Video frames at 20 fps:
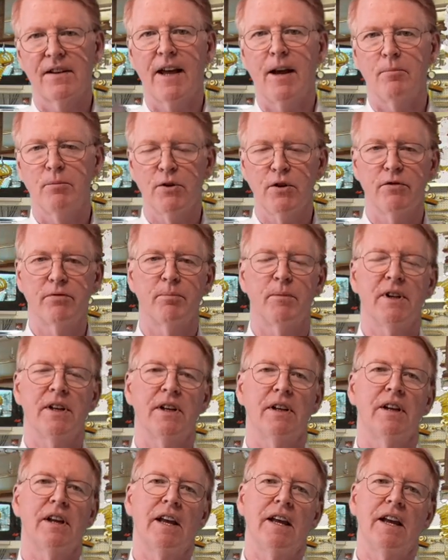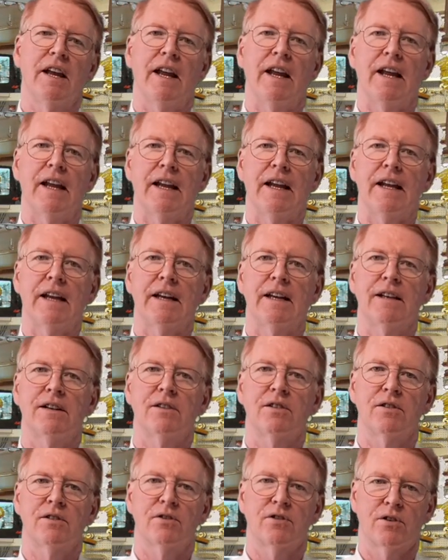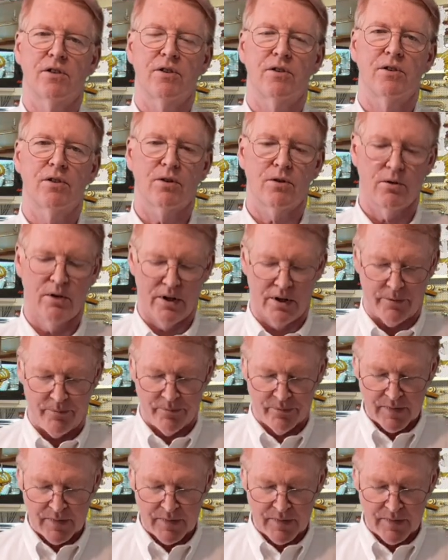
that movement and turn the coil.